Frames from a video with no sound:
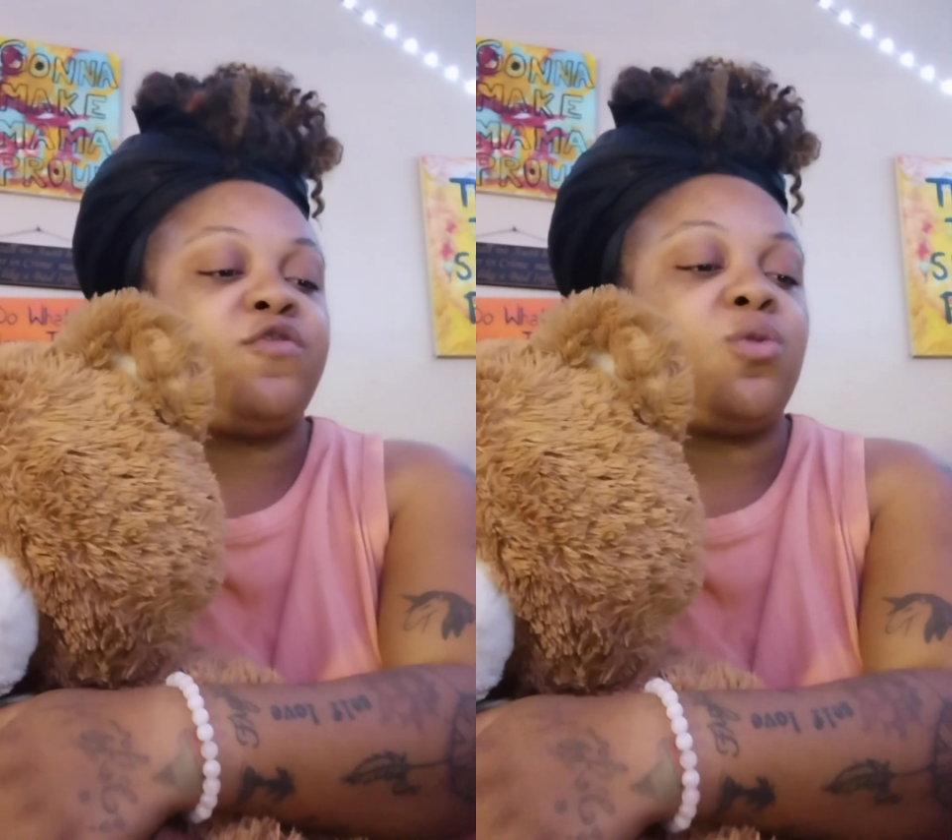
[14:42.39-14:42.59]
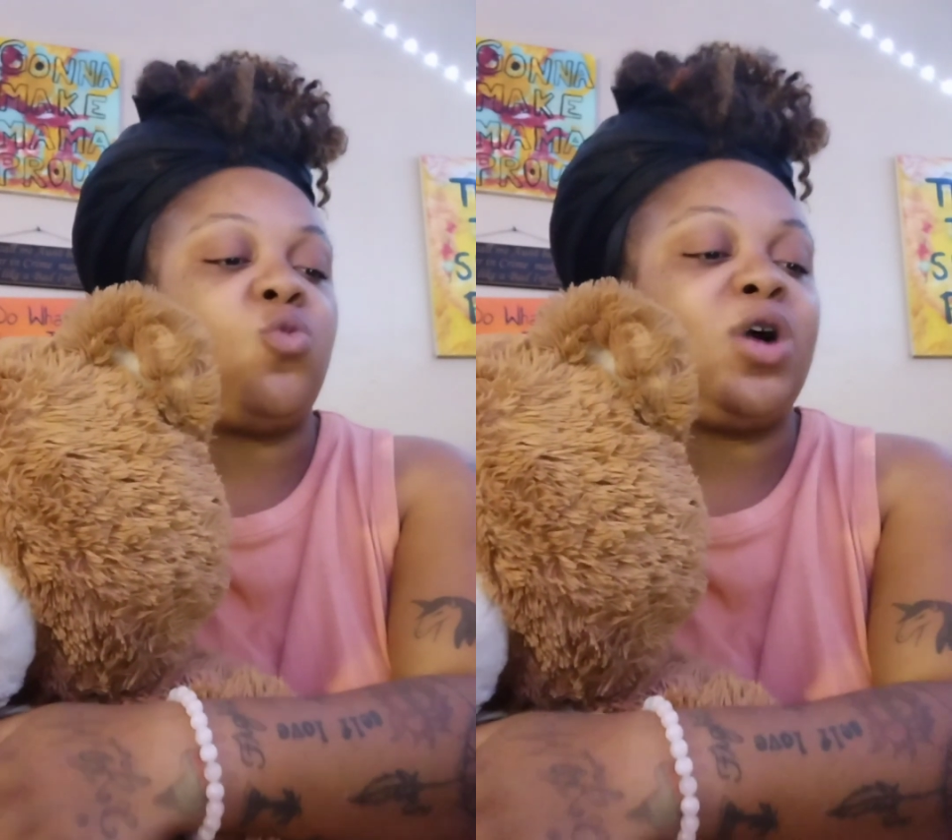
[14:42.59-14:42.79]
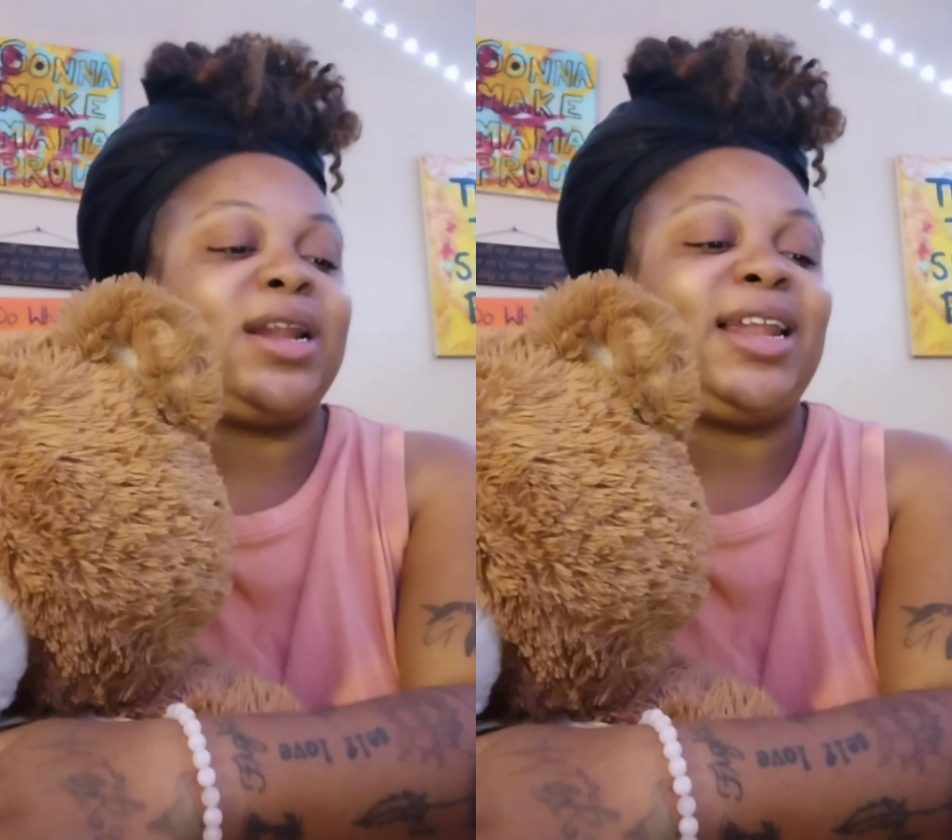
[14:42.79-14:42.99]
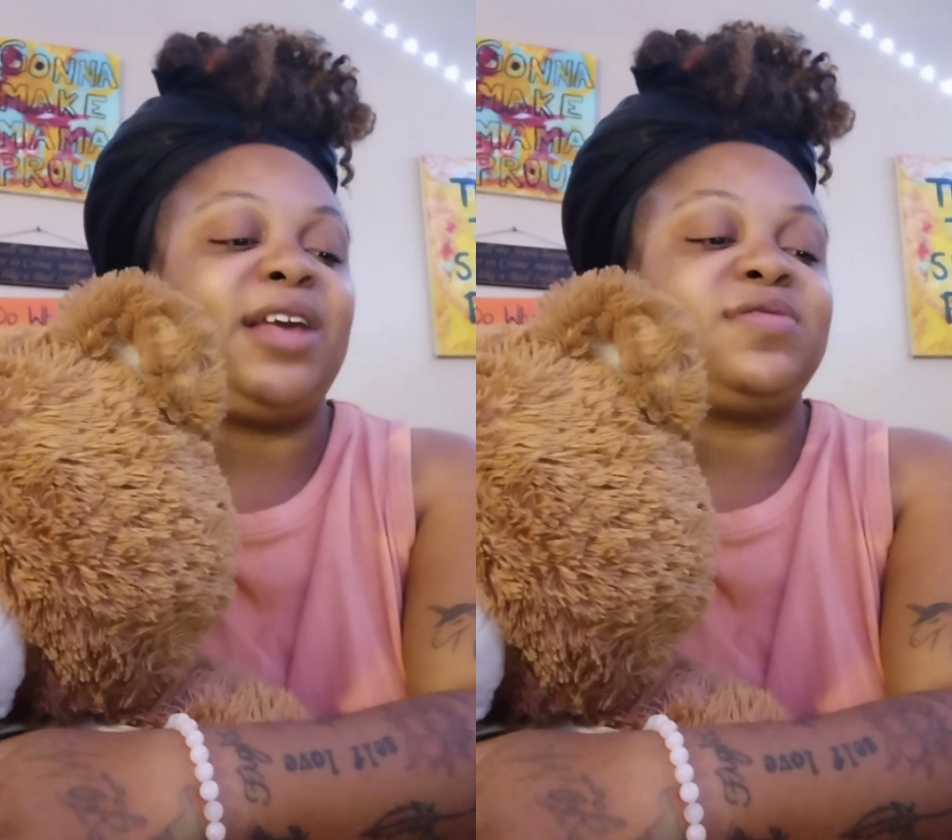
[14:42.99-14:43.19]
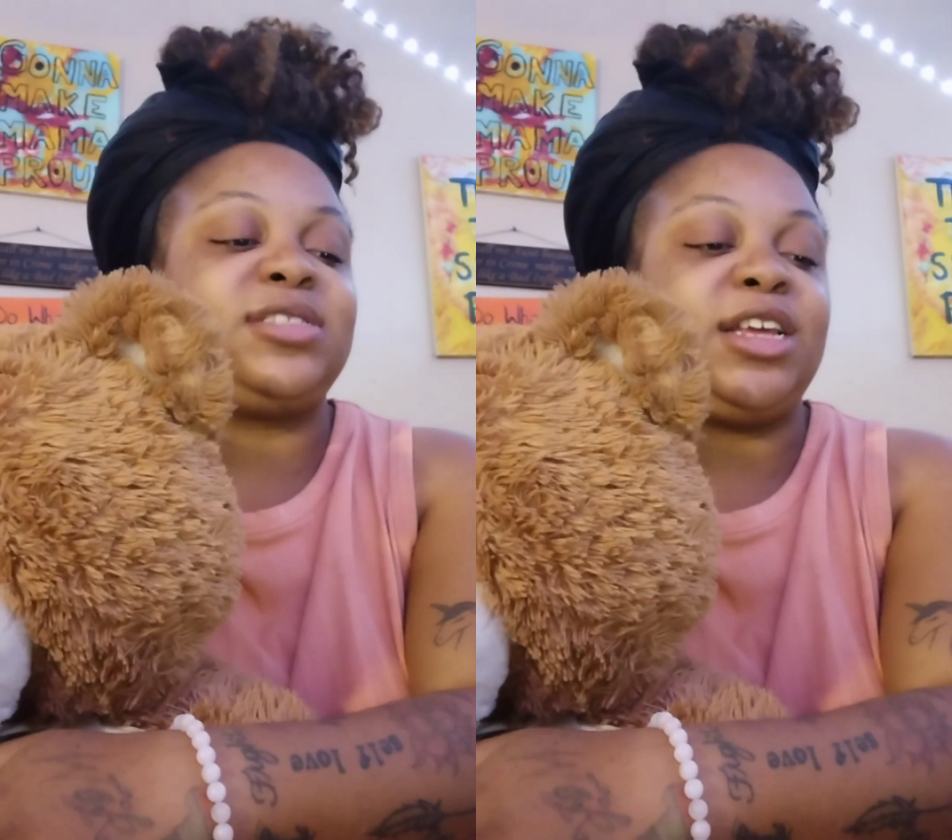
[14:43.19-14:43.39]
from one
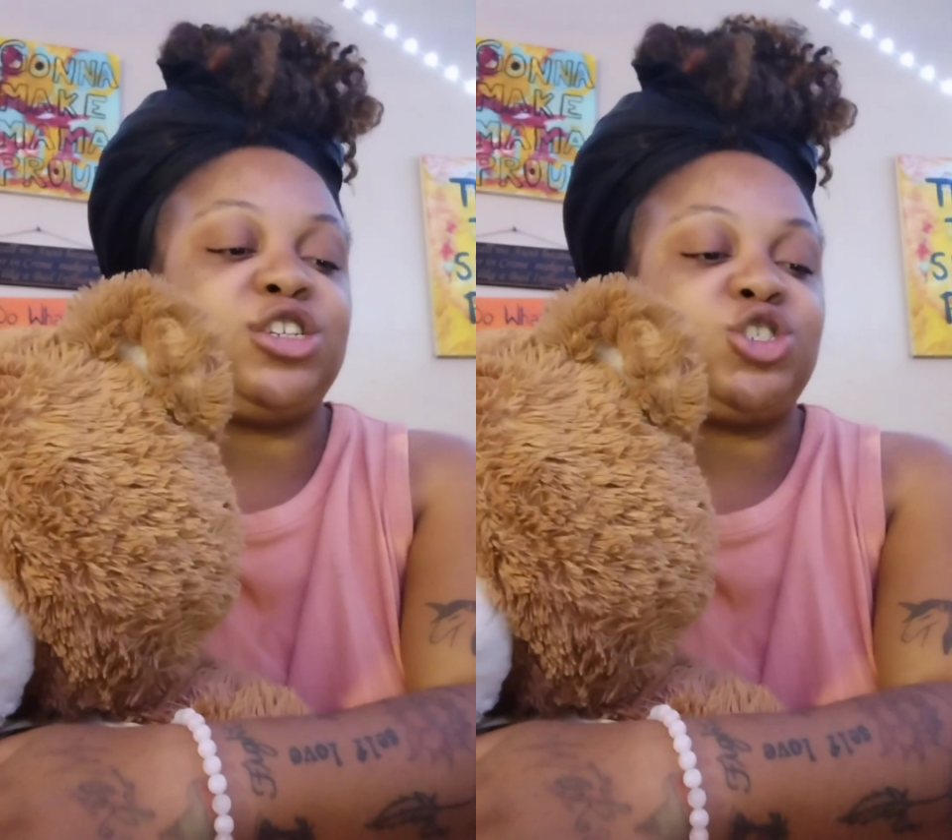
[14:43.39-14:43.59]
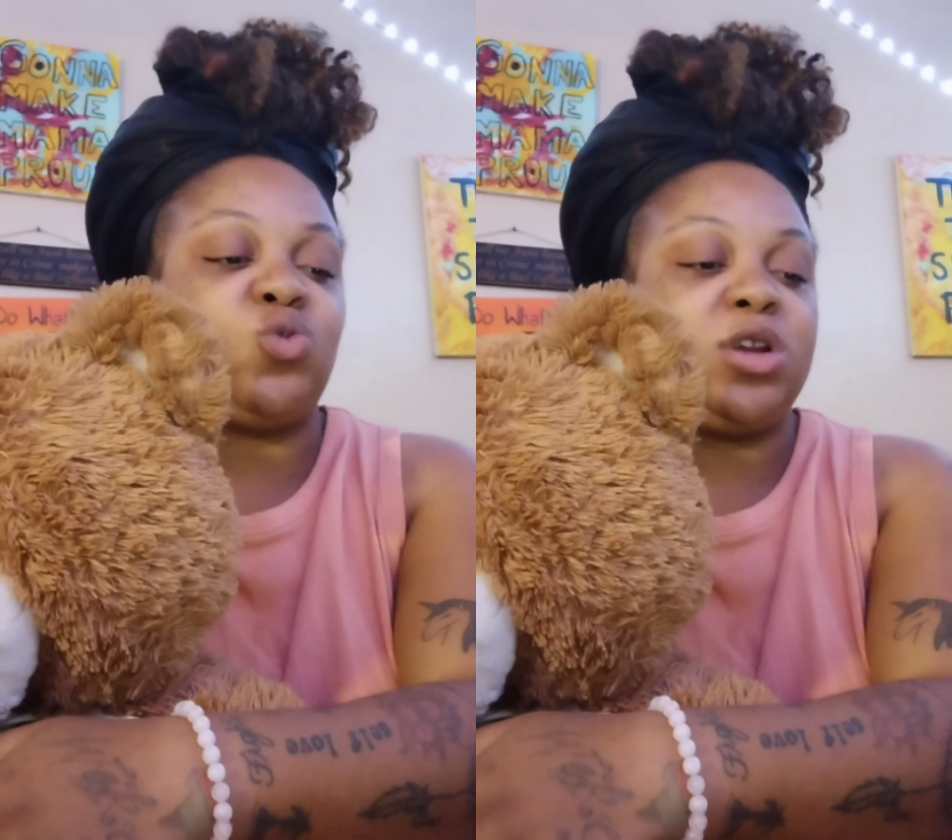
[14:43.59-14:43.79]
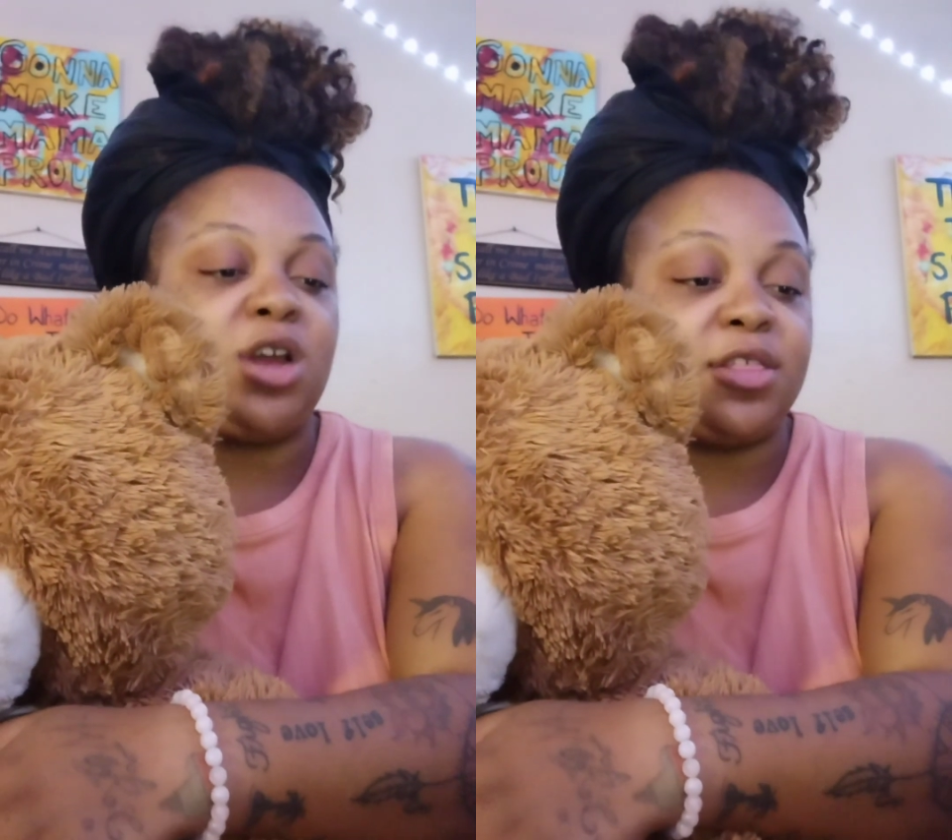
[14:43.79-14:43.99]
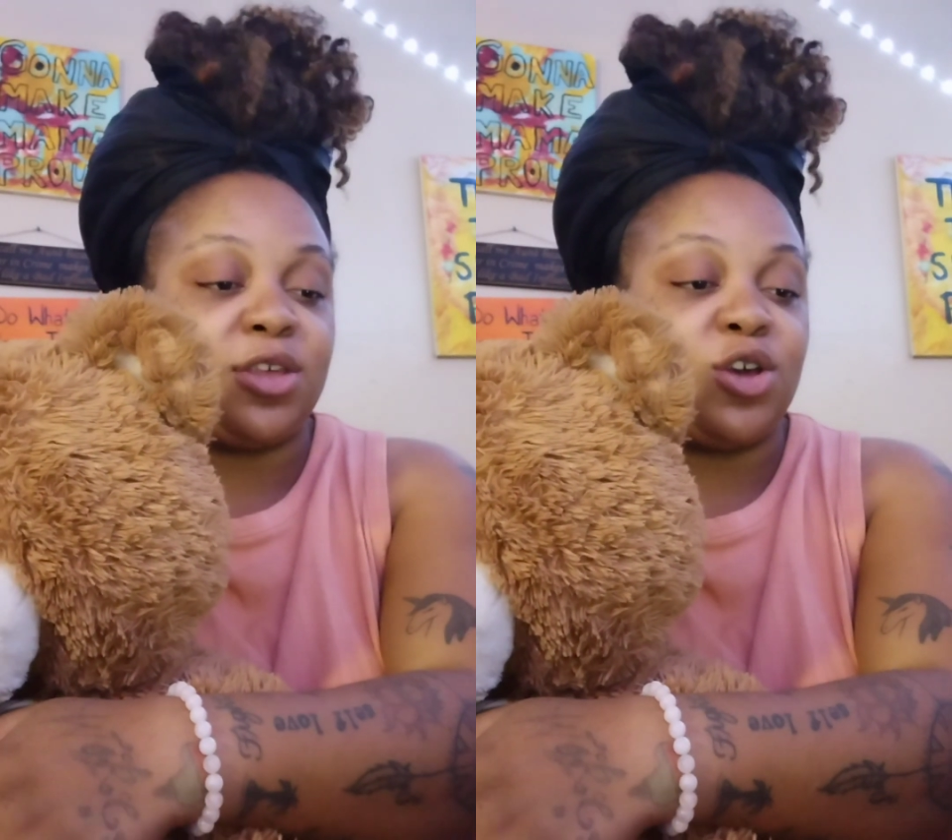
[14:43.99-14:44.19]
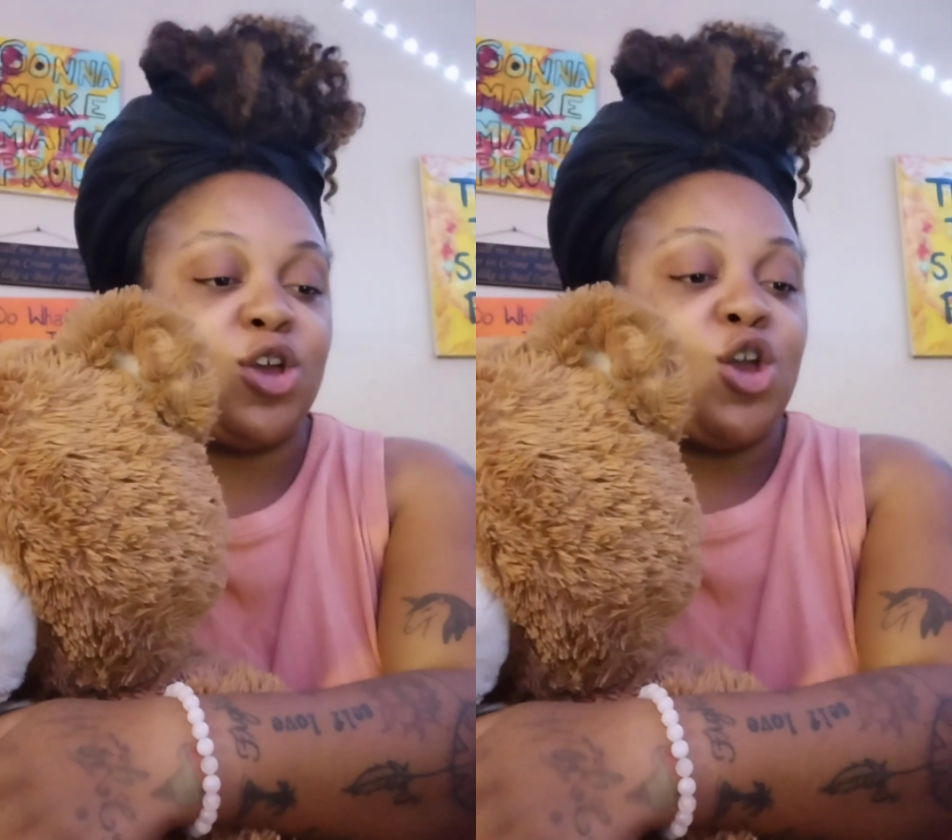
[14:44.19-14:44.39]
life stage to
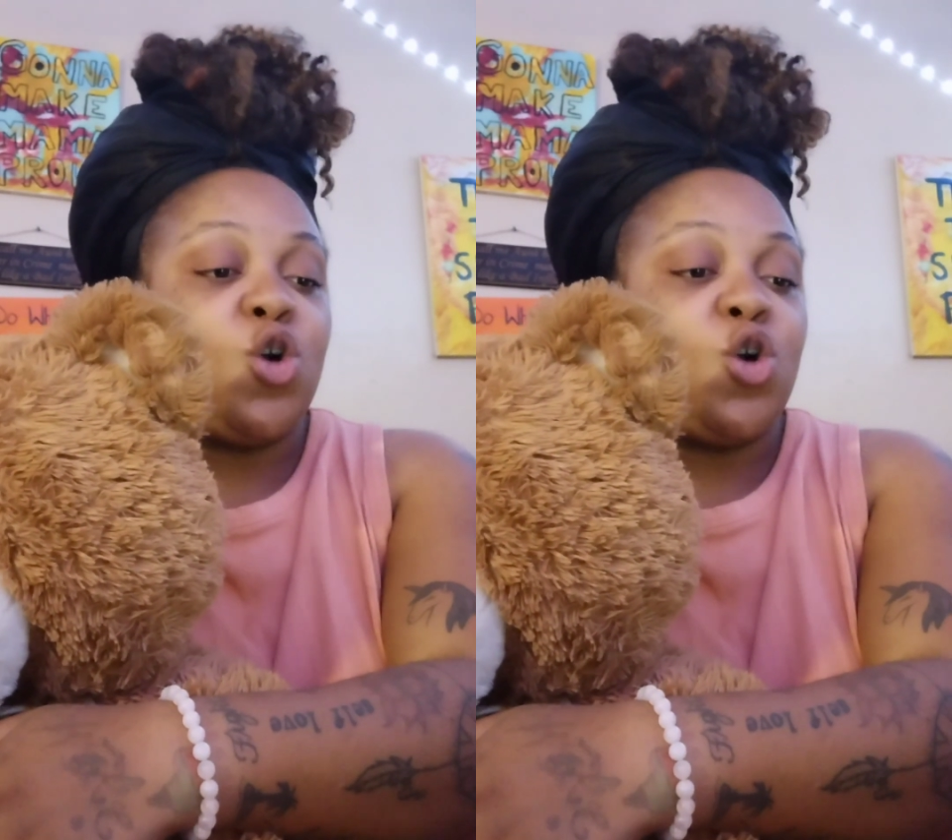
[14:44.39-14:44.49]
another,